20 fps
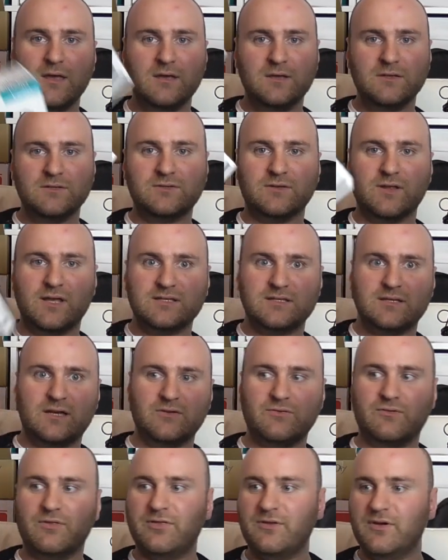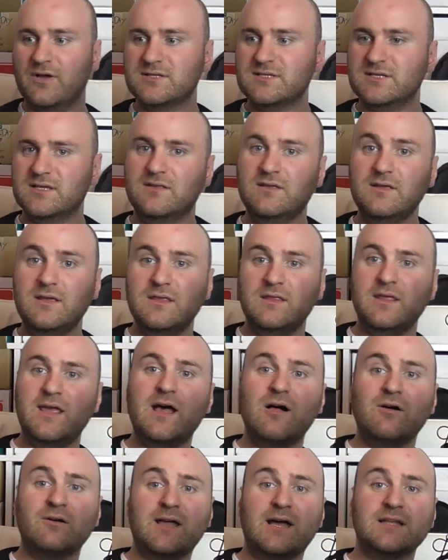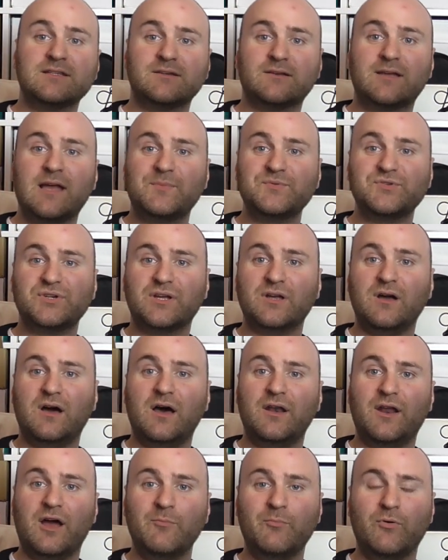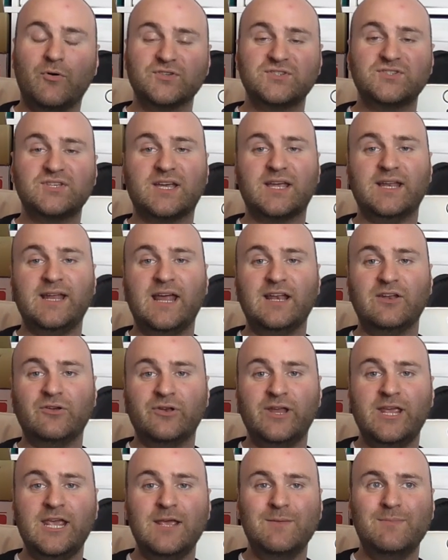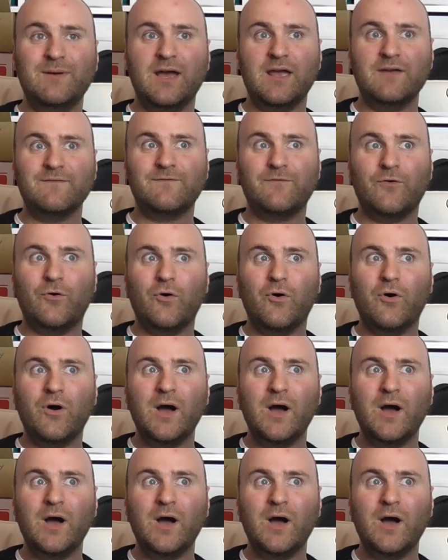So that's £130. The Elgato capture card I bought secondhand on eBay for